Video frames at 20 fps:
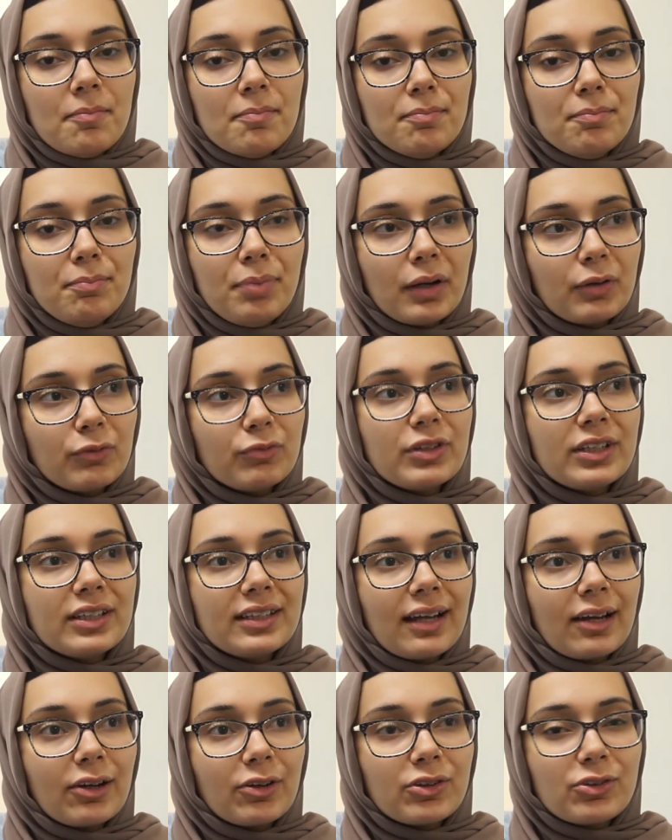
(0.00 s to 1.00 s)
but
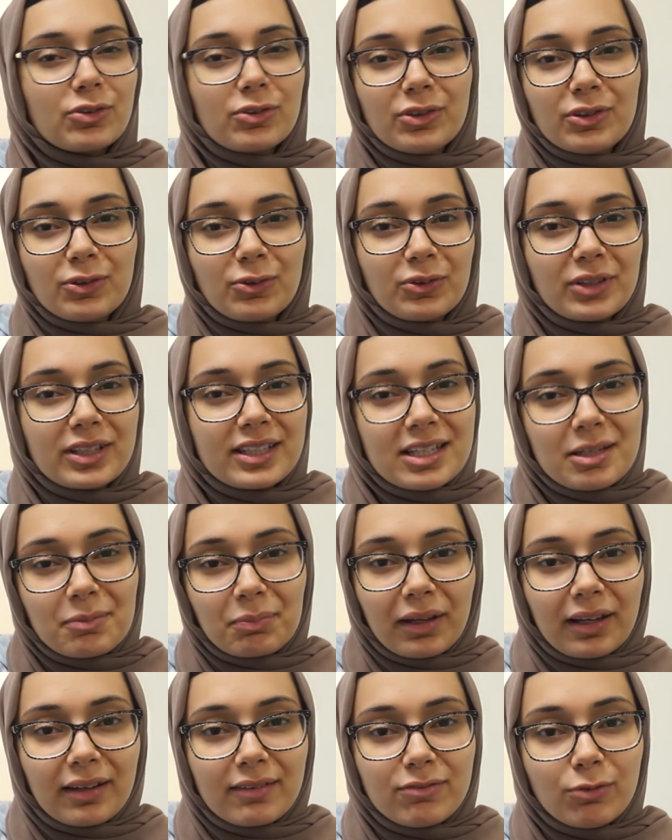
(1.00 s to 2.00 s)
really I could only keep
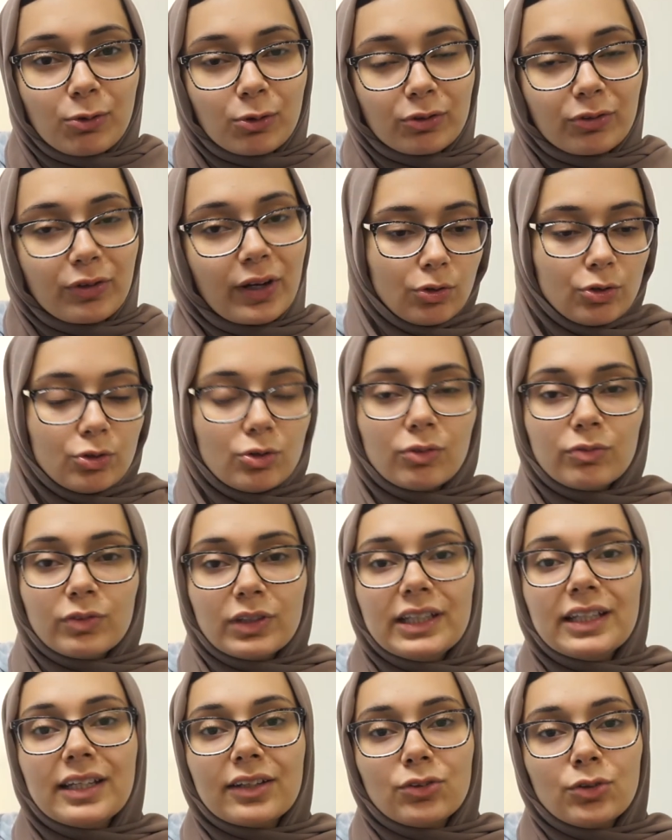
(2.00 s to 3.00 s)
4 grand. You don't
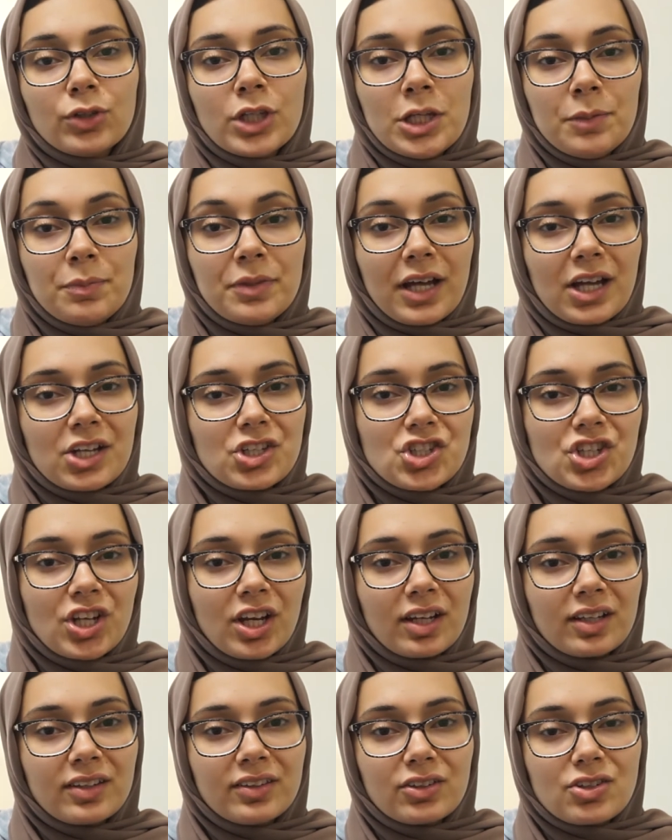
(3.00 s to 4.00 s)
really get to keep that
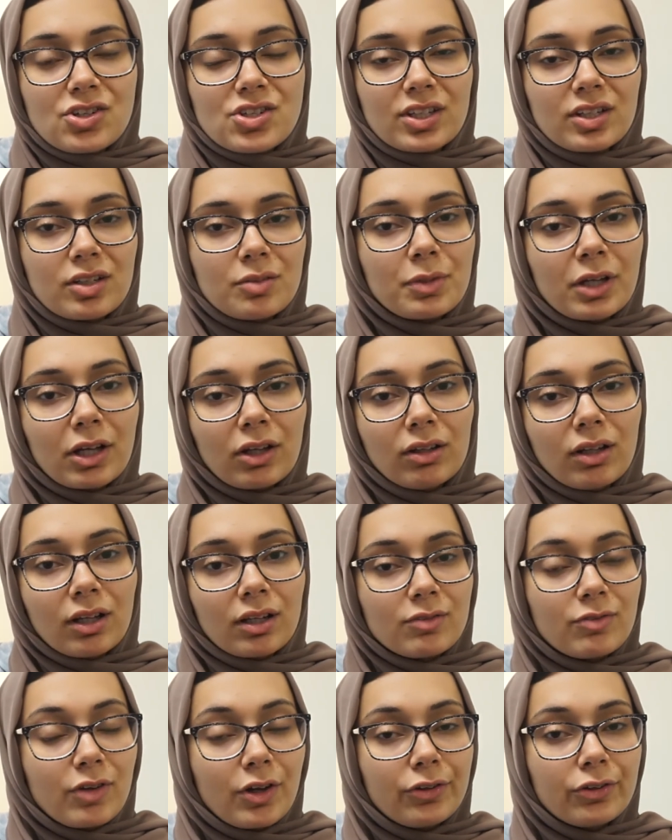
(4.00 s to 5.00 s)
check. There's gonna be a lot
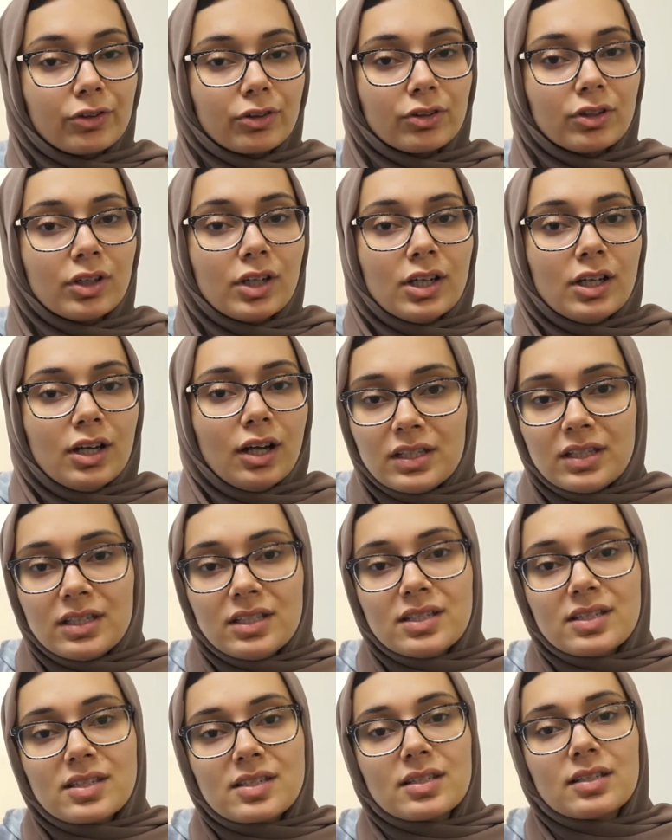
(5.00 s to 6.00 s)
of other
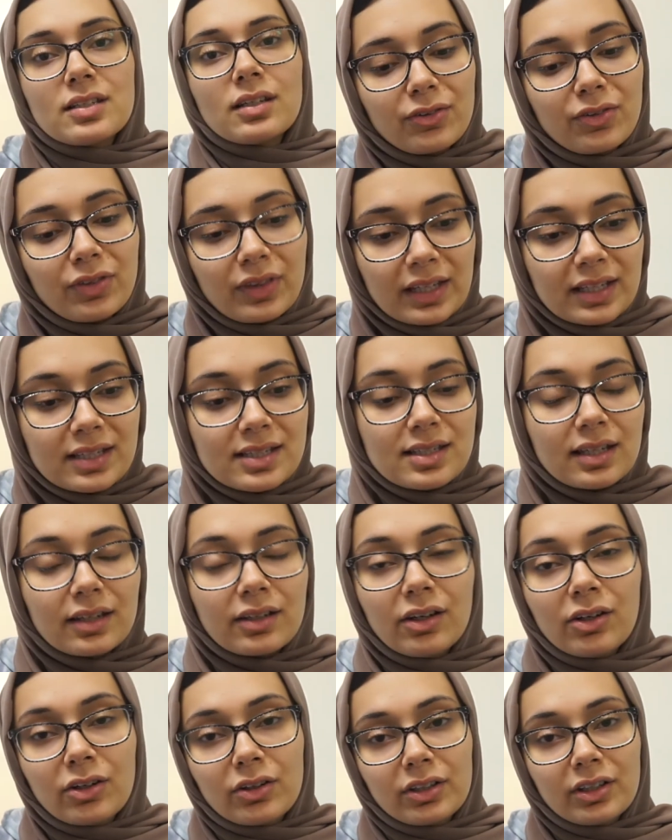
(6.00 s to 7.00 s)
fees and things that
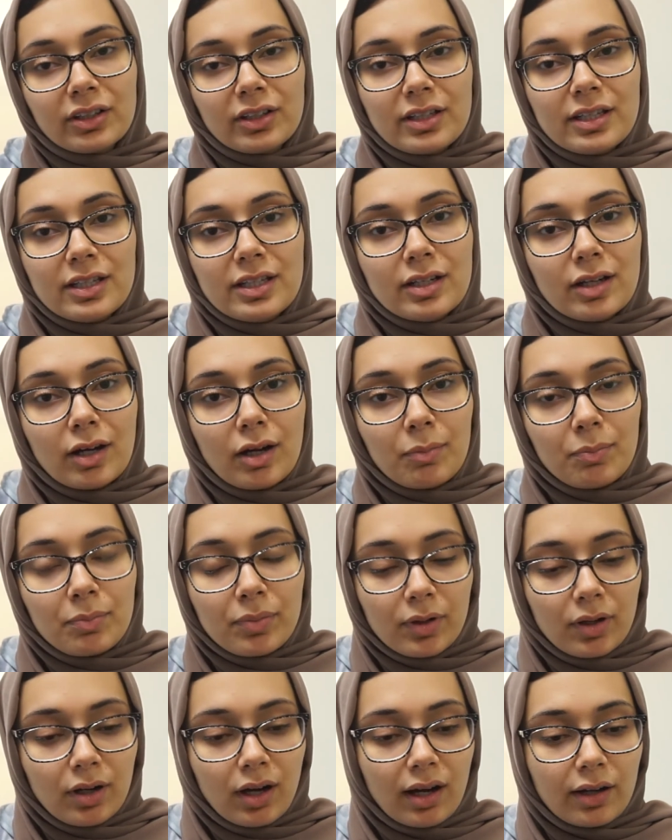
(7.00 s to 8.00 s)
are gonna eat up
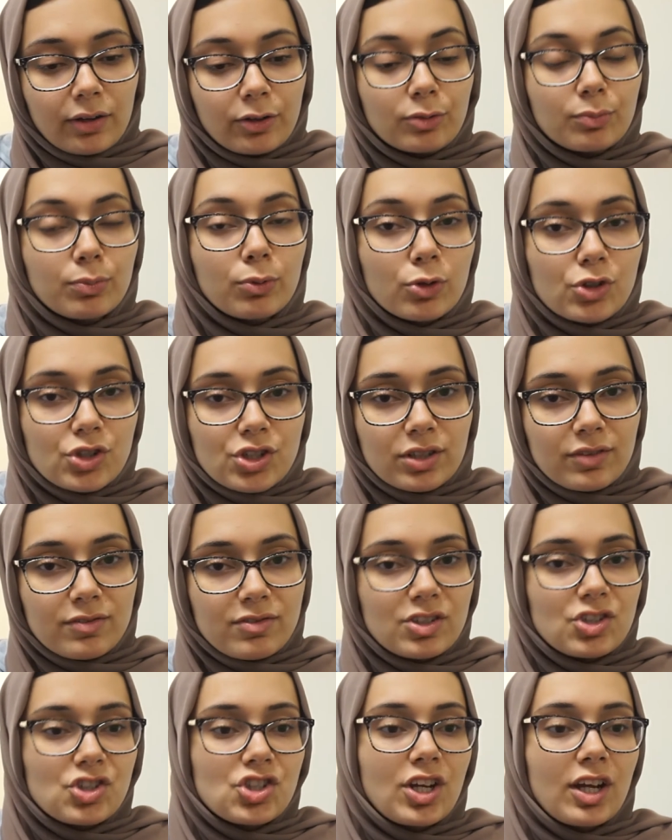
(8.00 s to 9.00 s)
your portion of
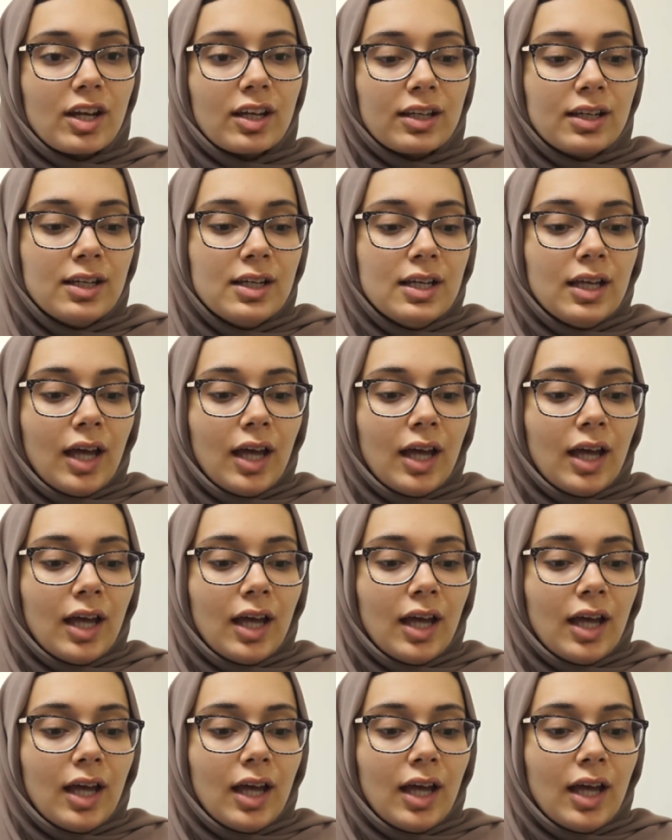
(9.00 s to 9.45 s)
the check.